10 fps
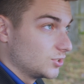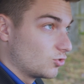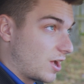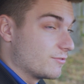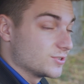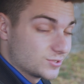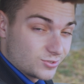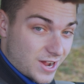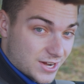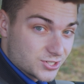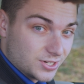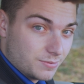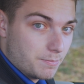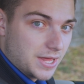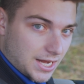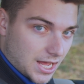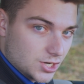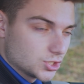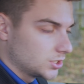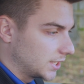driver distraction
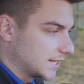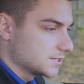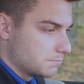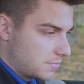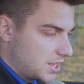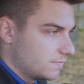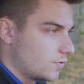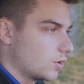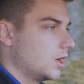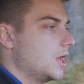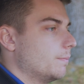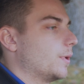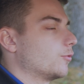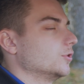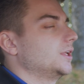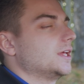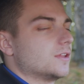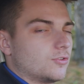mitigation, like it's made for, but really the